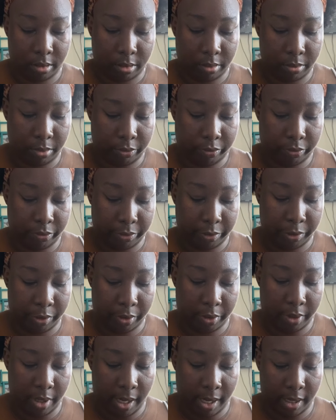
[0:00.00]
before
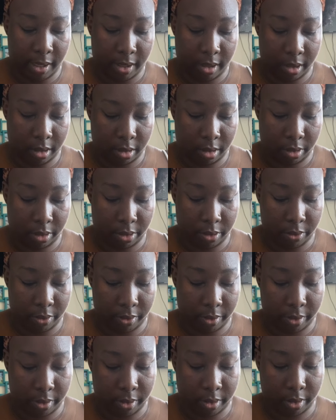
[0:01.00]
you add
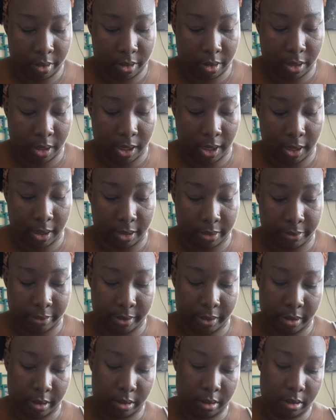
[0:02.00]
your
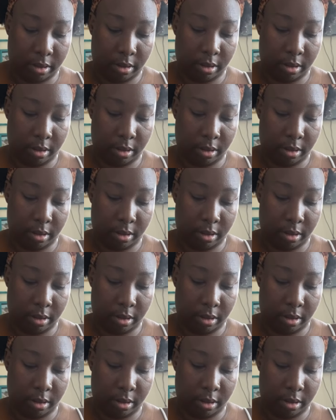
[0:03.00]
colorant.